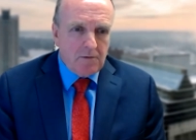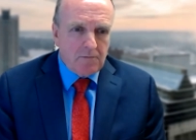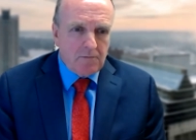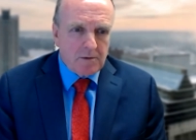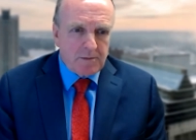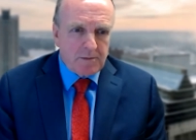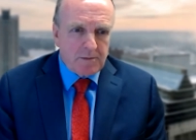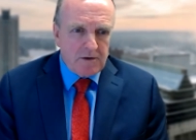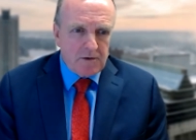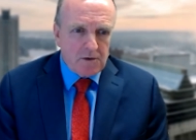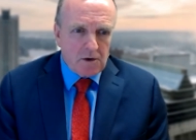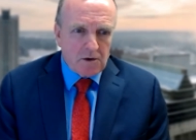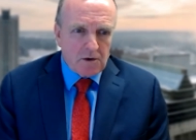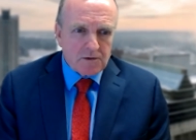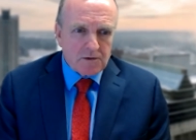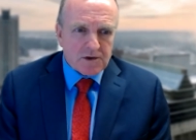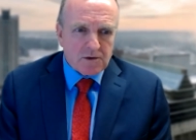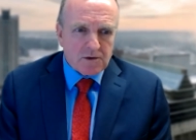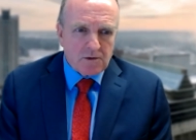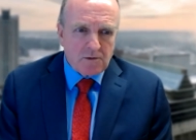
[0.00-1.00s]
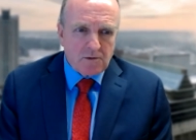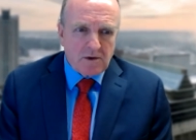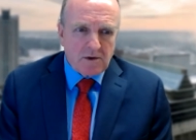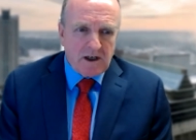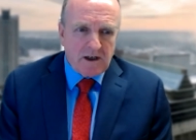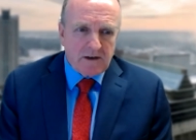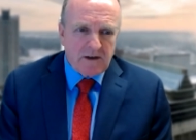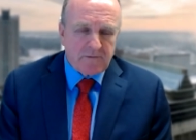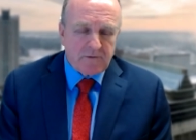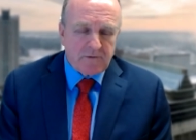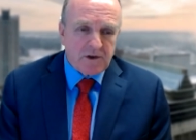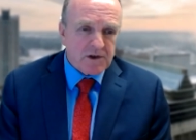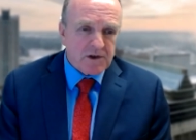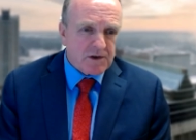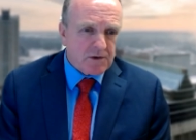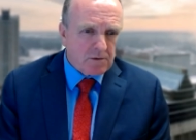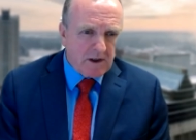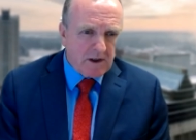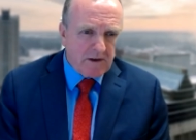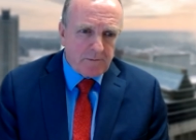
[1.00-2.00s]
would be those who have
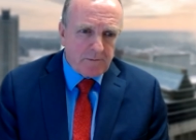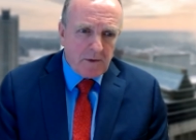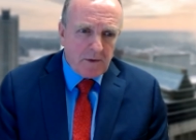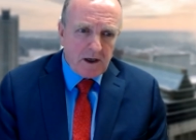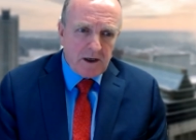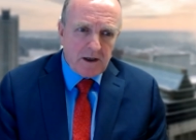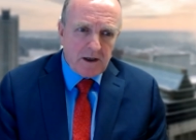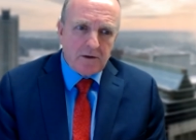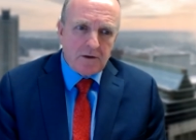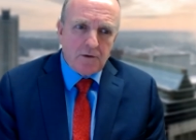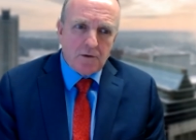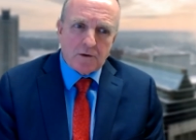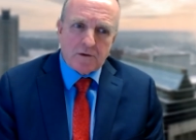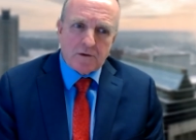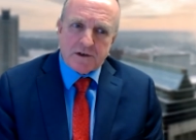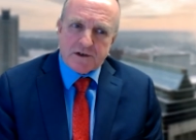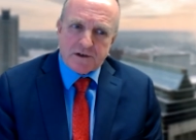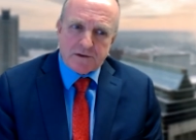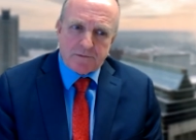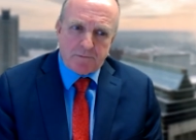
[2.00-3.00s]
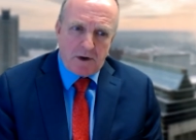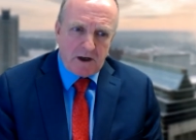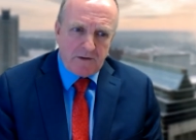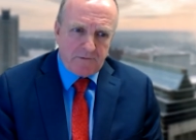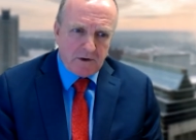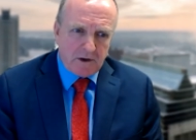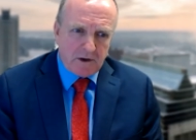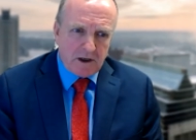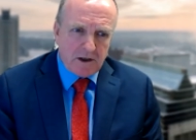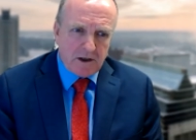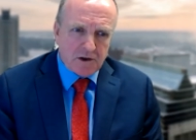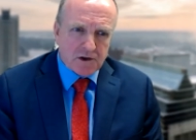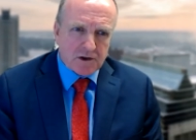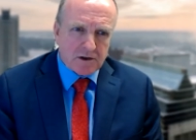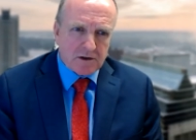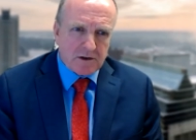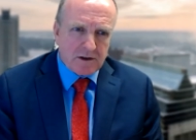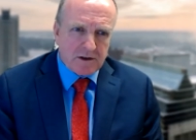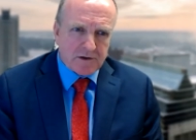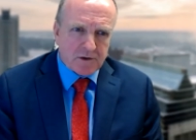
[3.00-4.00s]
distal left main. You know, this is
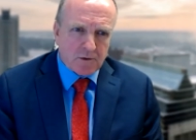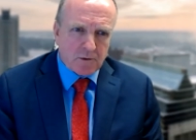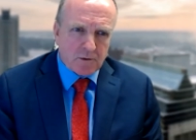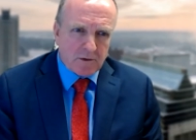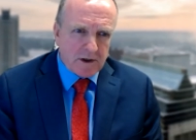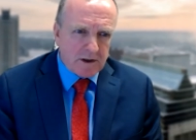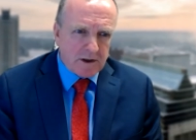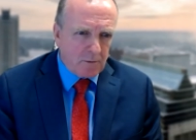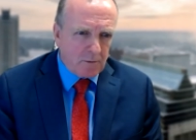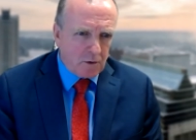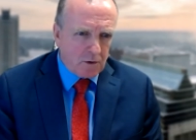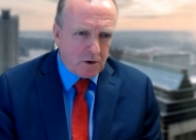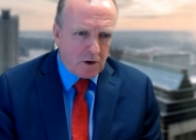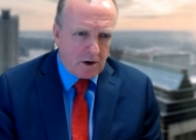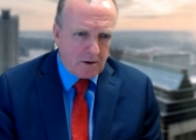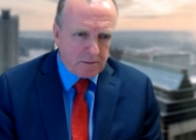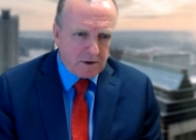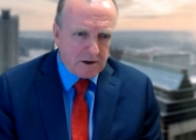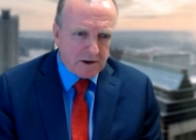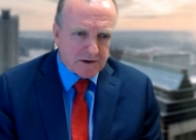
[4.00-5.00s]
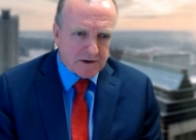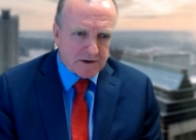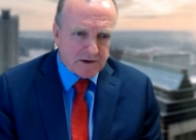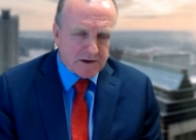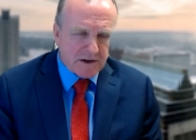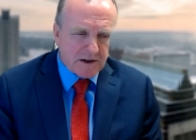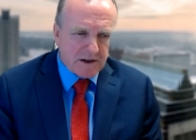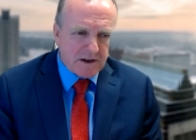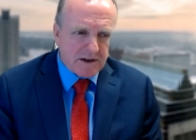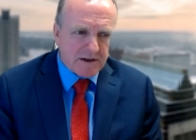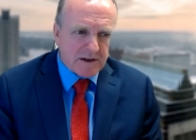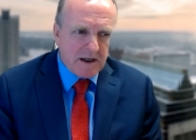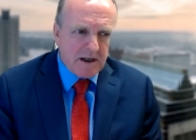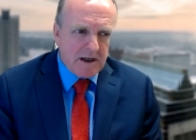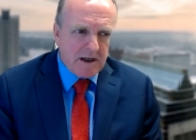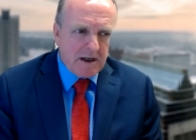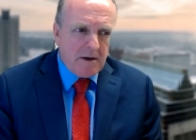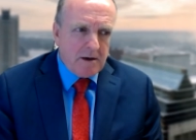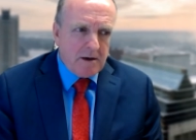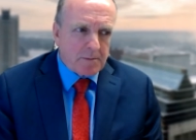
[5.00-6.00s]
bifurcation, it's already more complex disease,
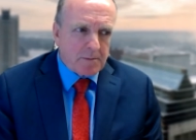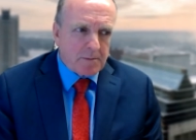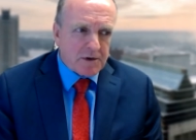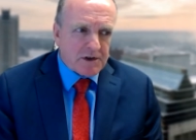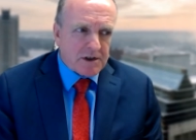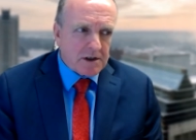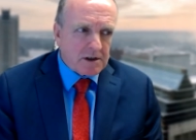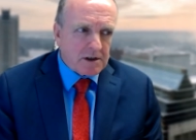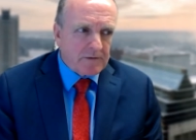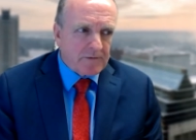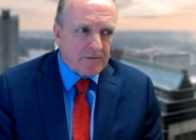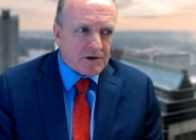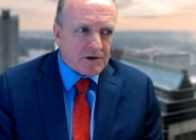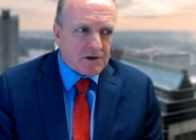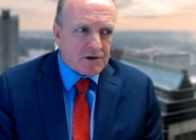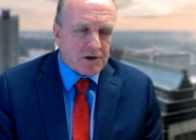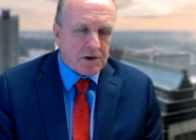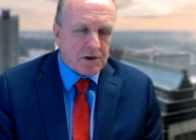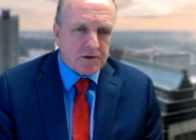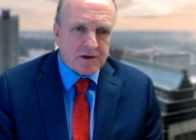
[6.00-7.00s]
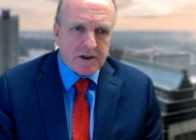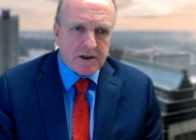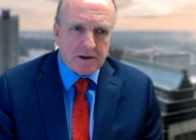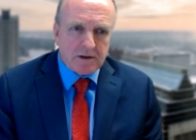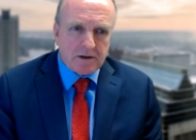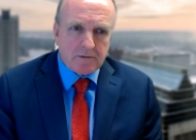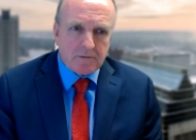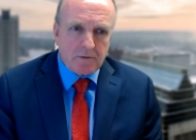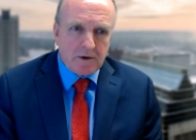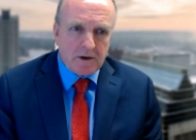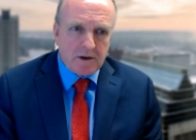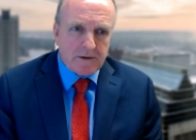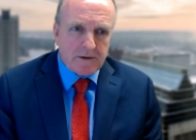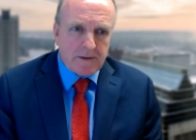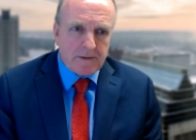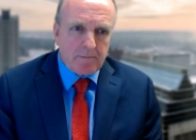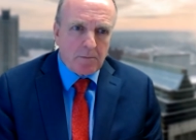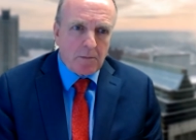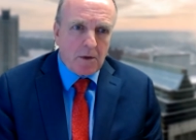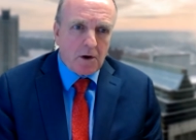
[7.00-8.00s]
but particularly if it's associated with
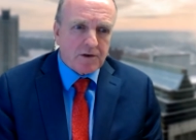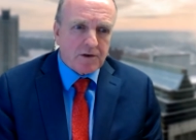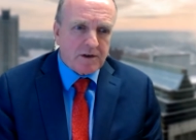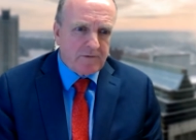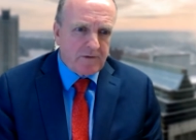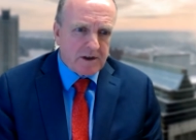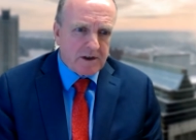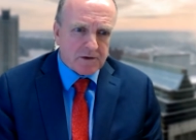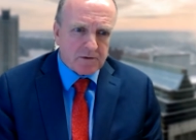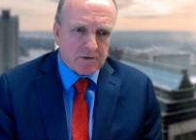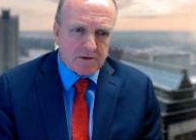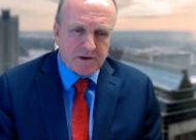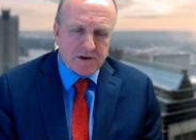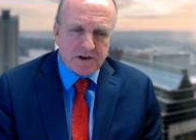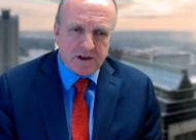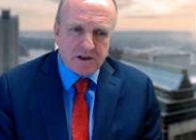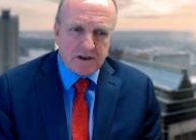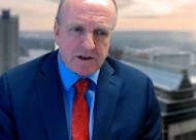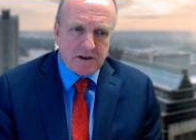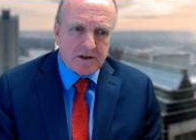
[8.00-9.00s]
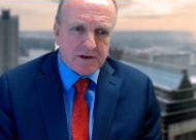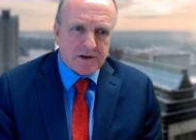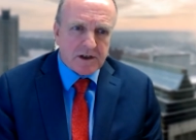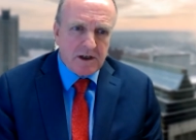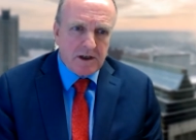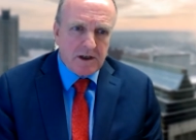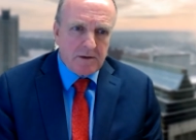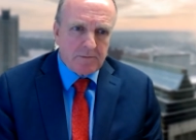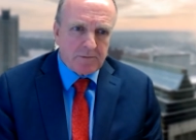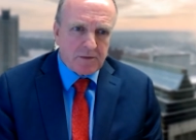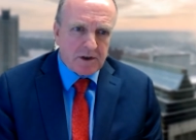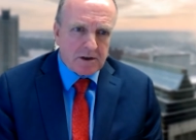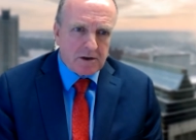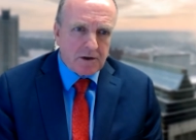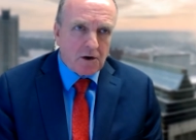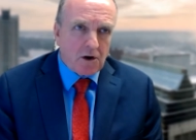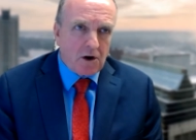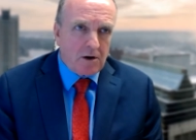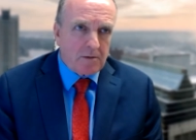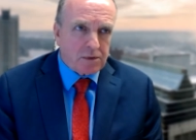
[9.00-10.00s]
multivessel disease,
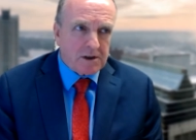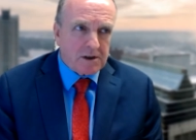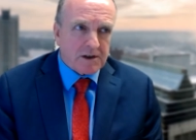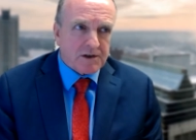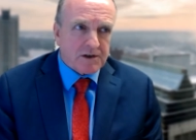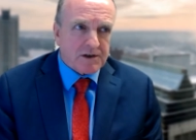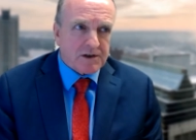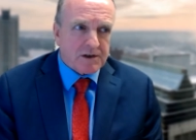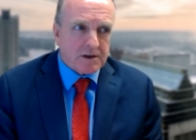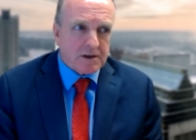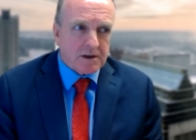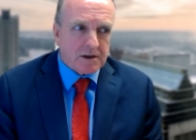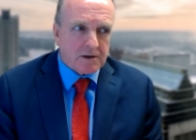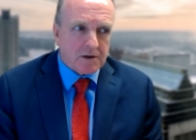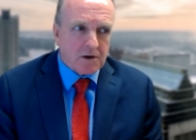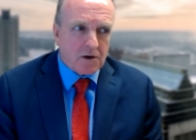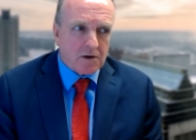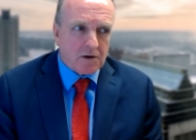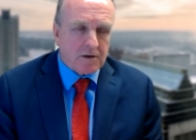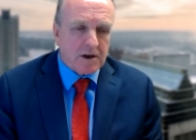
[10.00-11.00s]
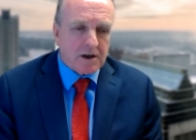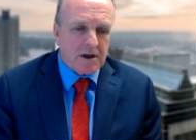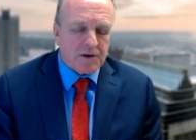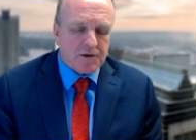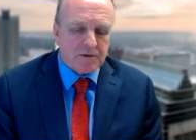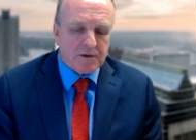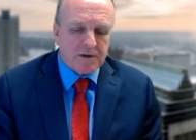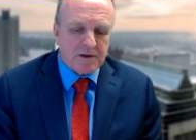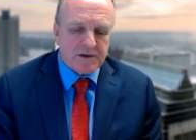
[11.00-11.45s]
particularly complex uh, coronary artery